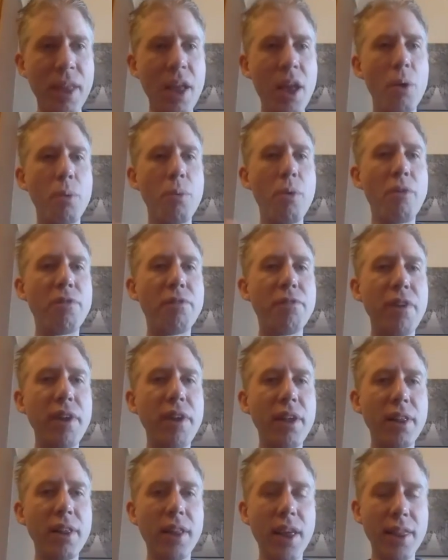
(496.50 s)
We're
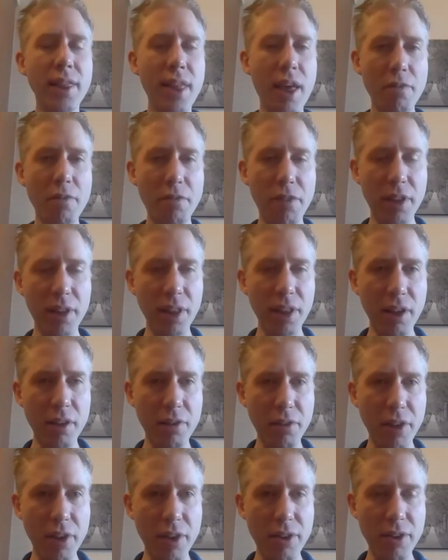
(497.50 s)
feeling that feeling
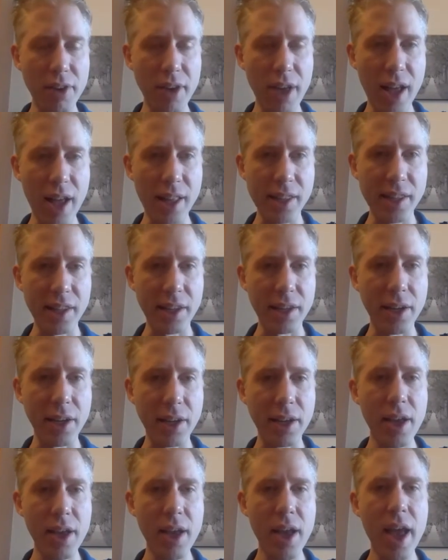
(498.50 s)
of
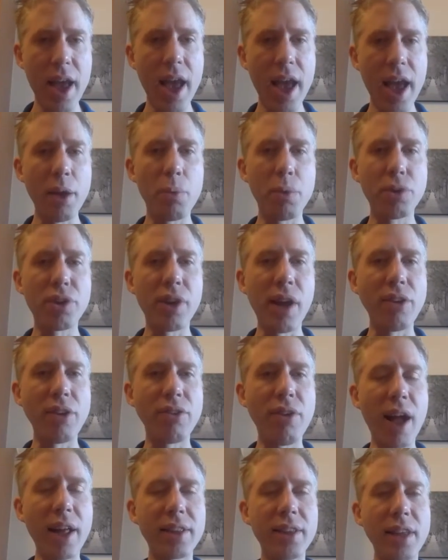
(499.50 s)
curiosity, and we're
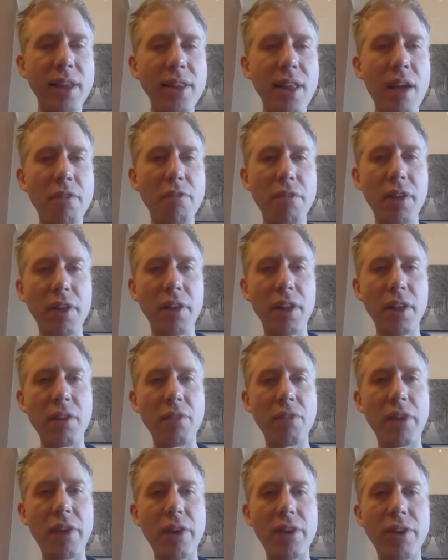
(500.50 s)
directing that feeling
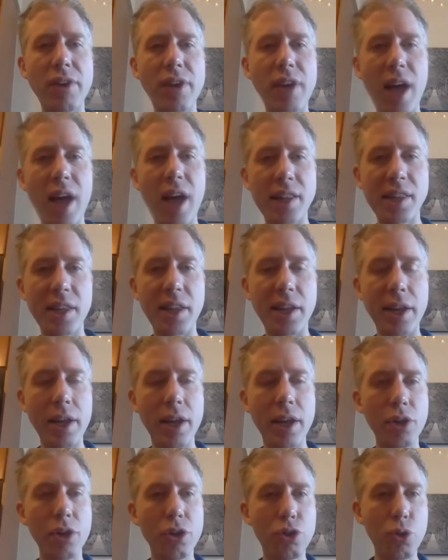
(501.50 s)
of curiosity
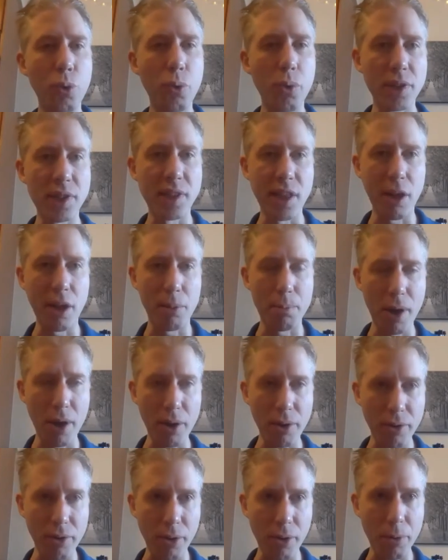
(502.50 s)
towards our
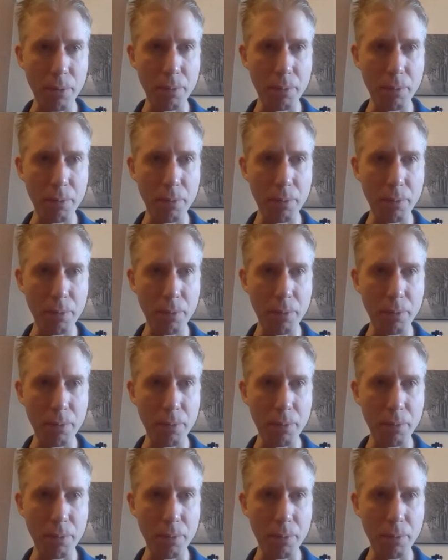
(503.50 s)
partner.